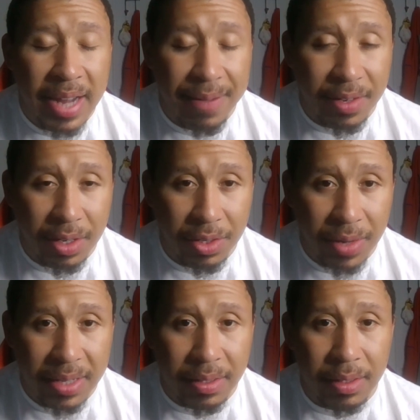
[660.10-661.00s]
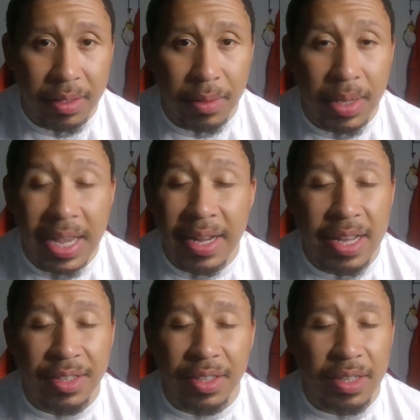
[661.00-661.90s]
have to address. And
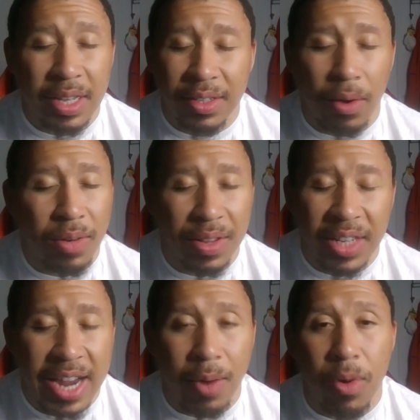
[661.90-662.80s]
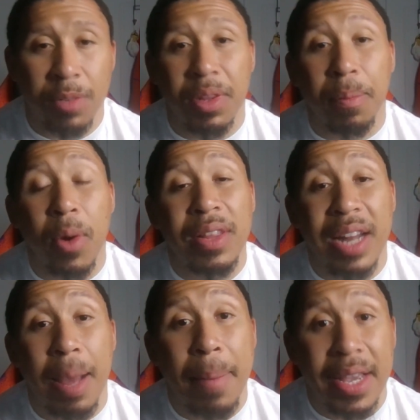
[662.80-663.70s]
this is a whole nother can of words. But the point
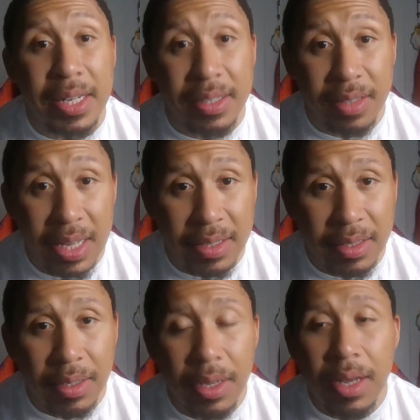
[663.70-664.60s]
that I'm making is this.